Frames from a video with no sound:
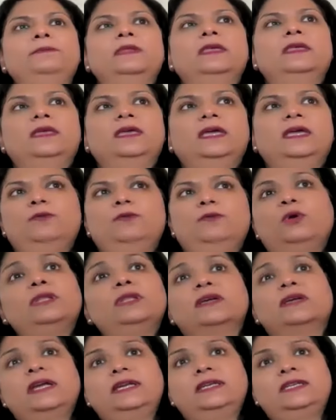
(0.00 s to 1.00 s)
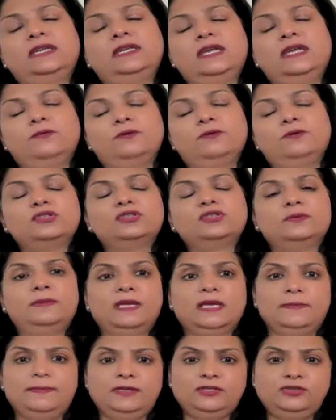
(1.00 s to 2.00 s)
and what the criteria was to
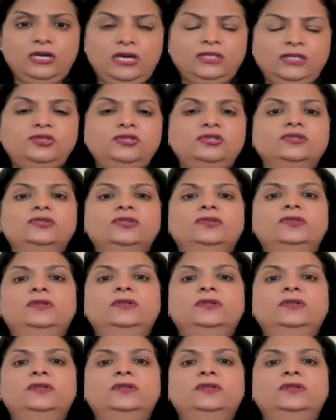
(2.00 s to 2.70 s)
become a judge.